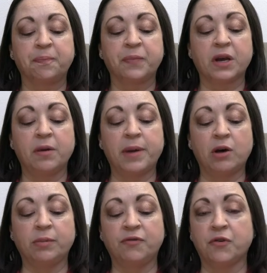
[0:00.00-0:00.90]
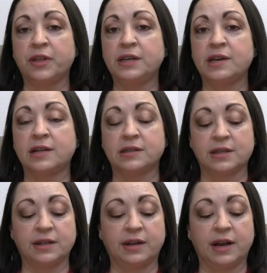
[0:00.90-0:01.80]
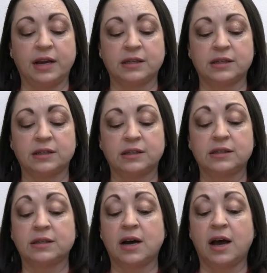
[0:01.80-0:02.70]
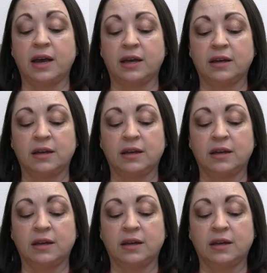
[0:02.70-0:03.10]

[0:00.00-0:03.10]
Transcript: come out before they dance in the night sky.